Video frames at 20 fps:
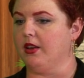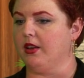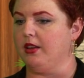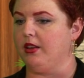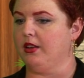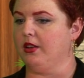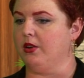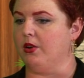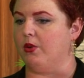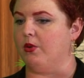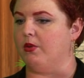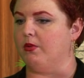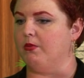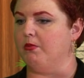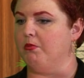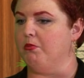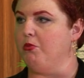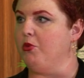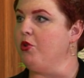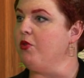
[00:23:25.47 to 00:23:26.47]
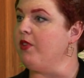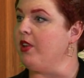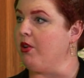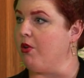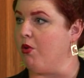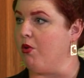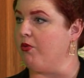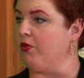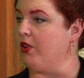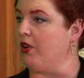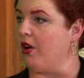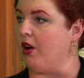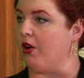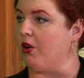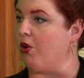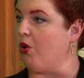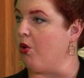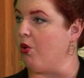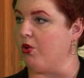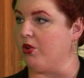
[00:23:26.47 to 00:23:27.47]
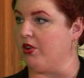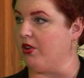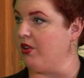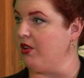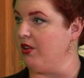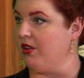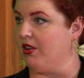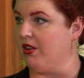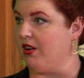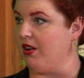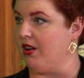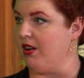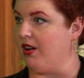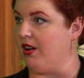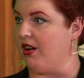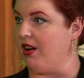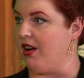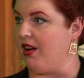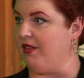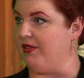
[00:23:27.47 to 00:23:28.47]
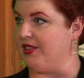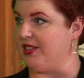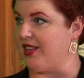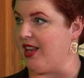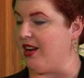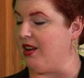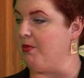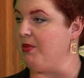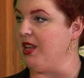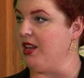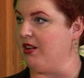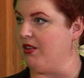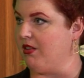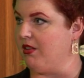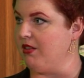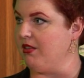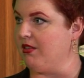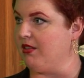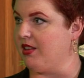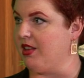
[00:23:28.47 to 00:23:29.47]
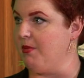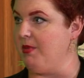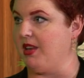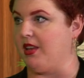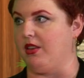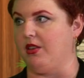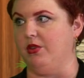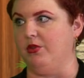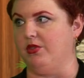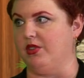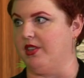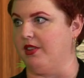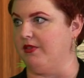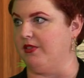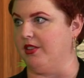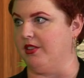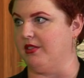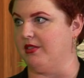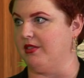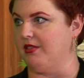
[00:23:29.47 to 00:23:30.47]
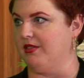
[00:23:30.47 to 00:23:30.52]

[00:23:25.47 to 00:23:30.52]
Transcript: you know, moving over a quarter of a centimeter can make a huge difference.